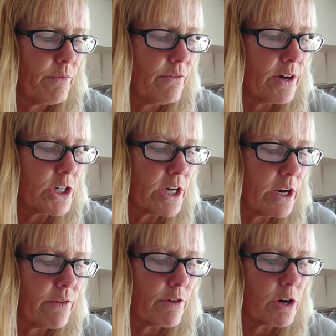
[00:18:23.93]
Fish
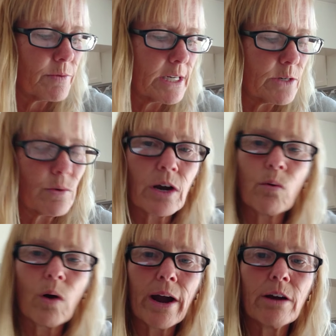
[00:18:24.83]
and invertebrates
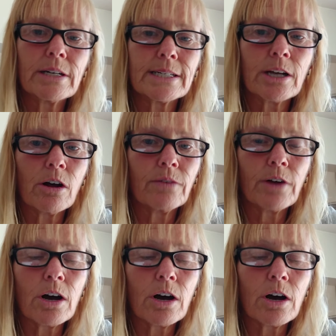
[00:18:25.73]
require dissolved